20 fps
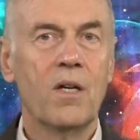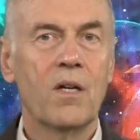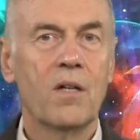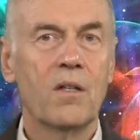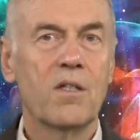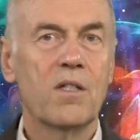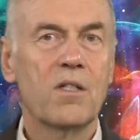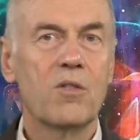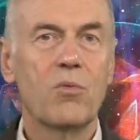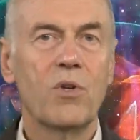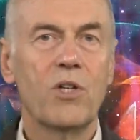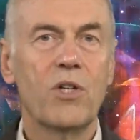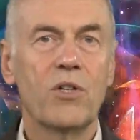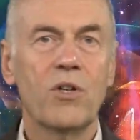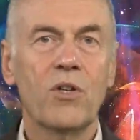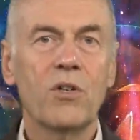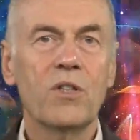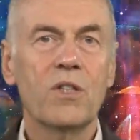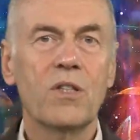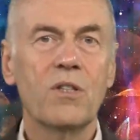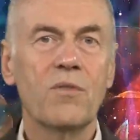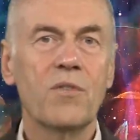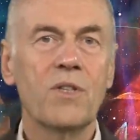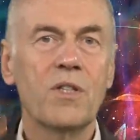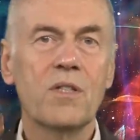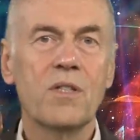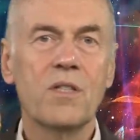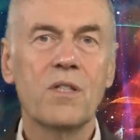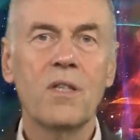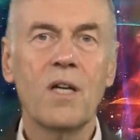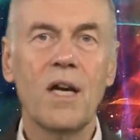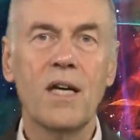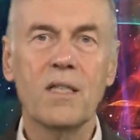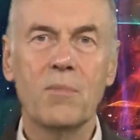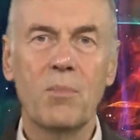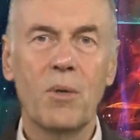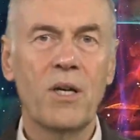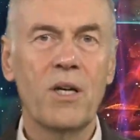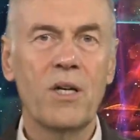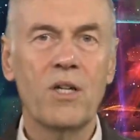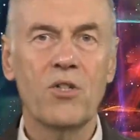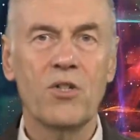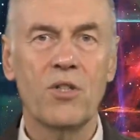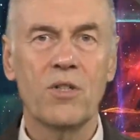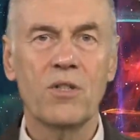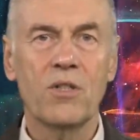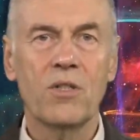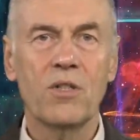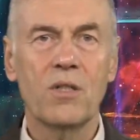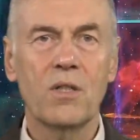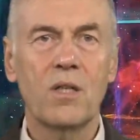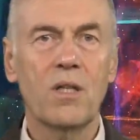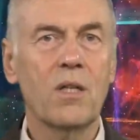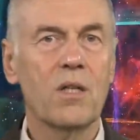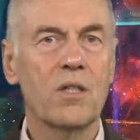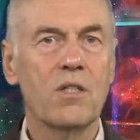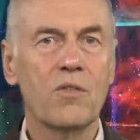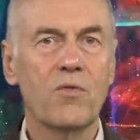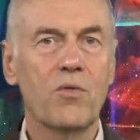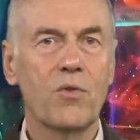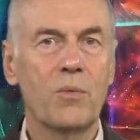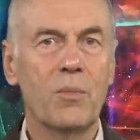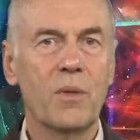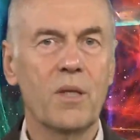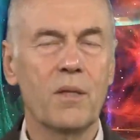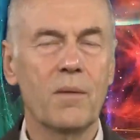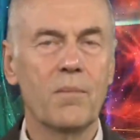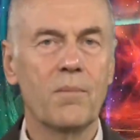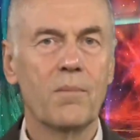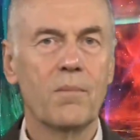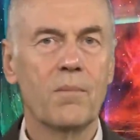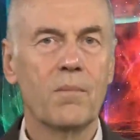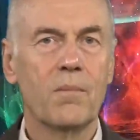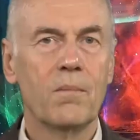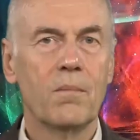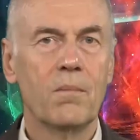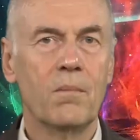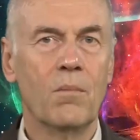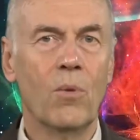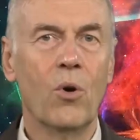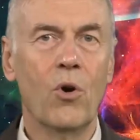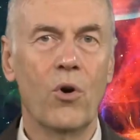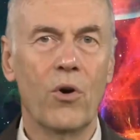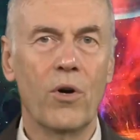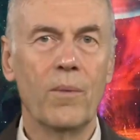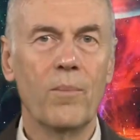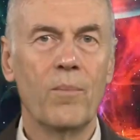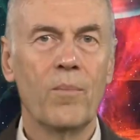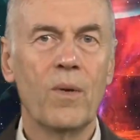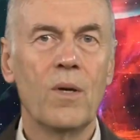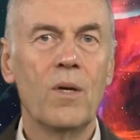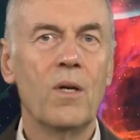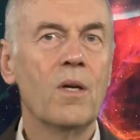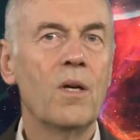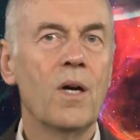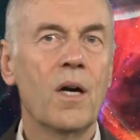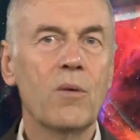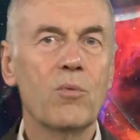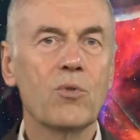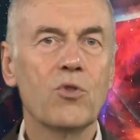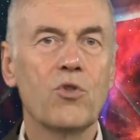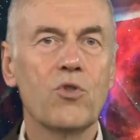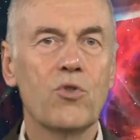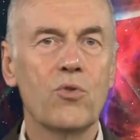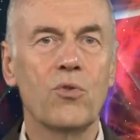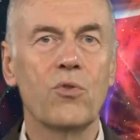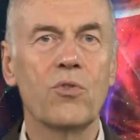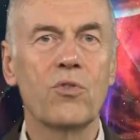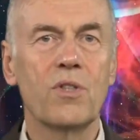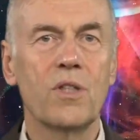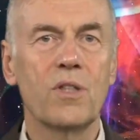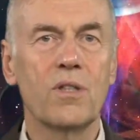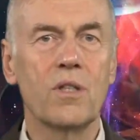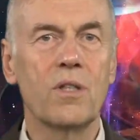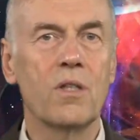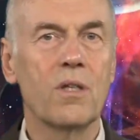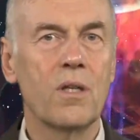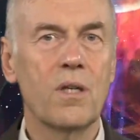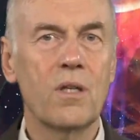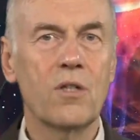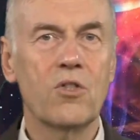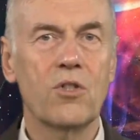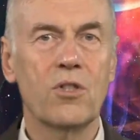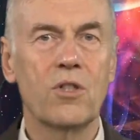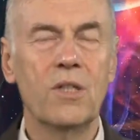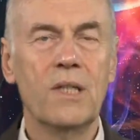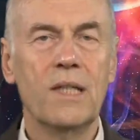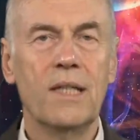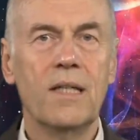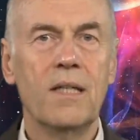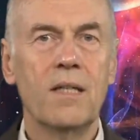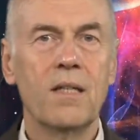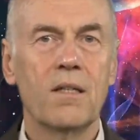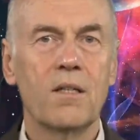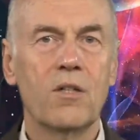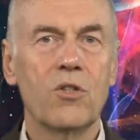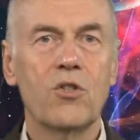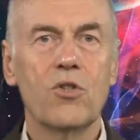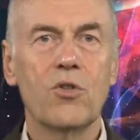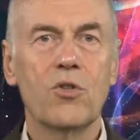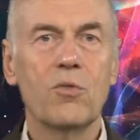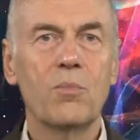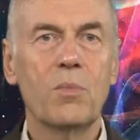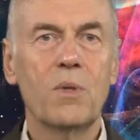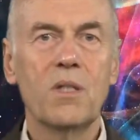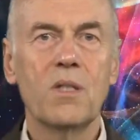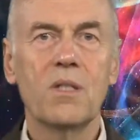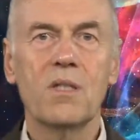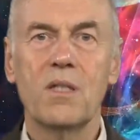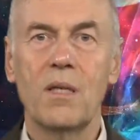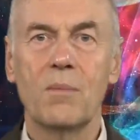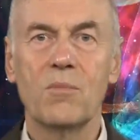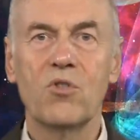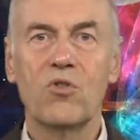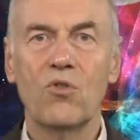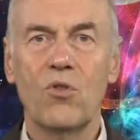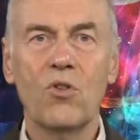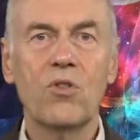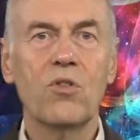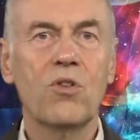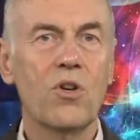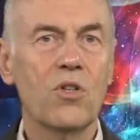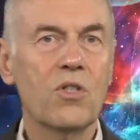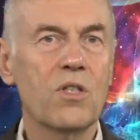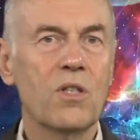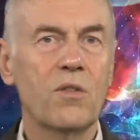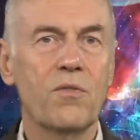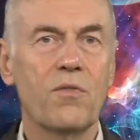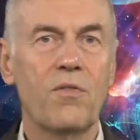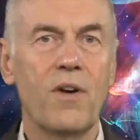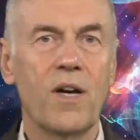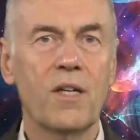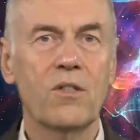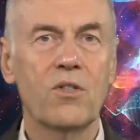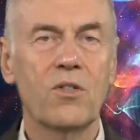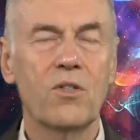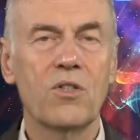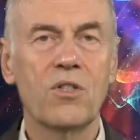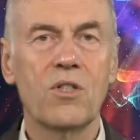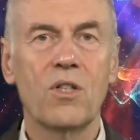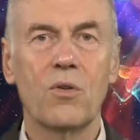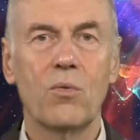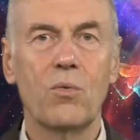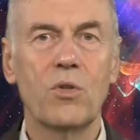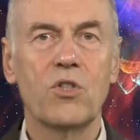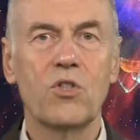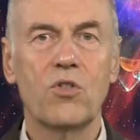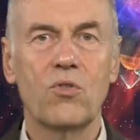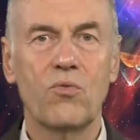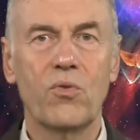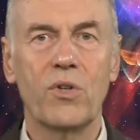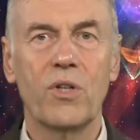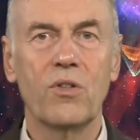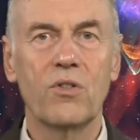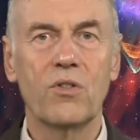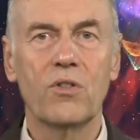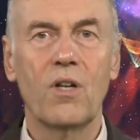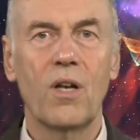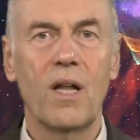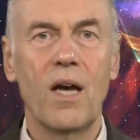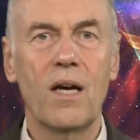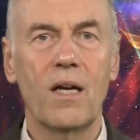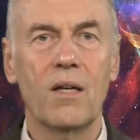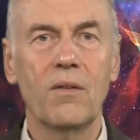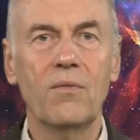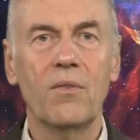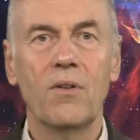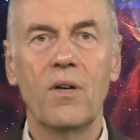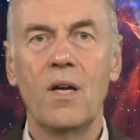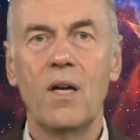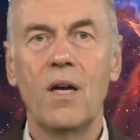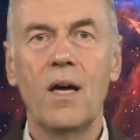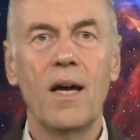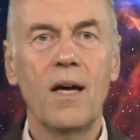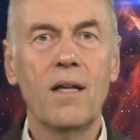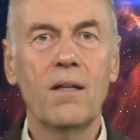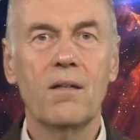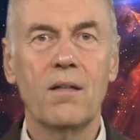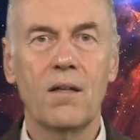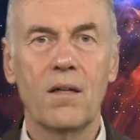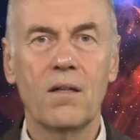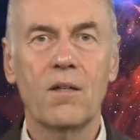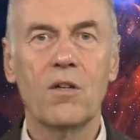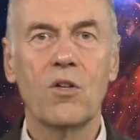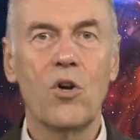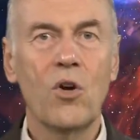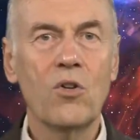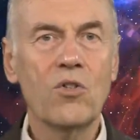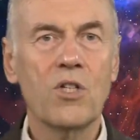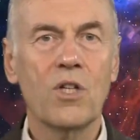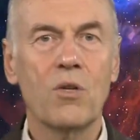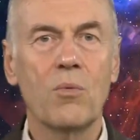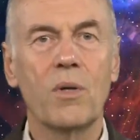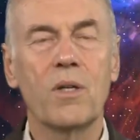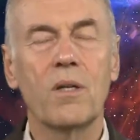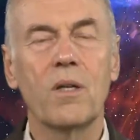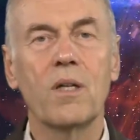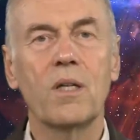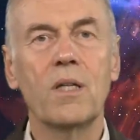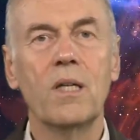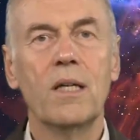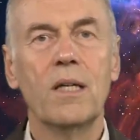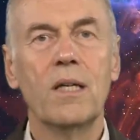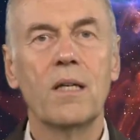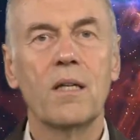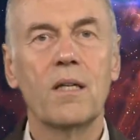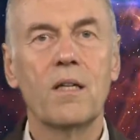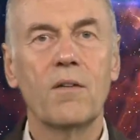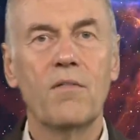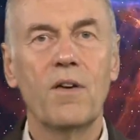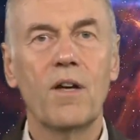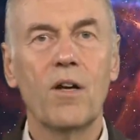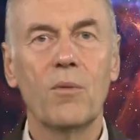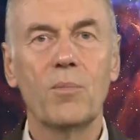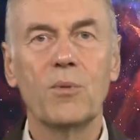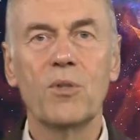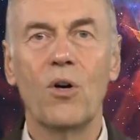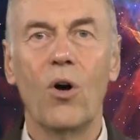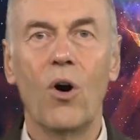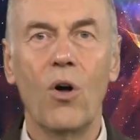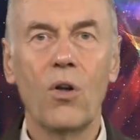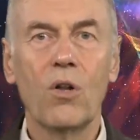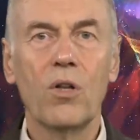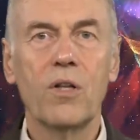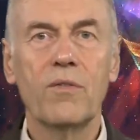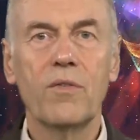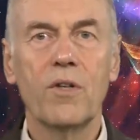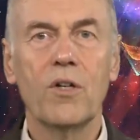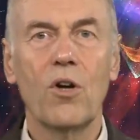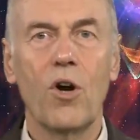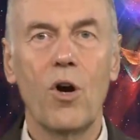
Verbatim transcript: These were not convincing explanations, at least for me. More, I was sure that in nature there should be some strong causative factors which triggered life and then, consequently, developed all living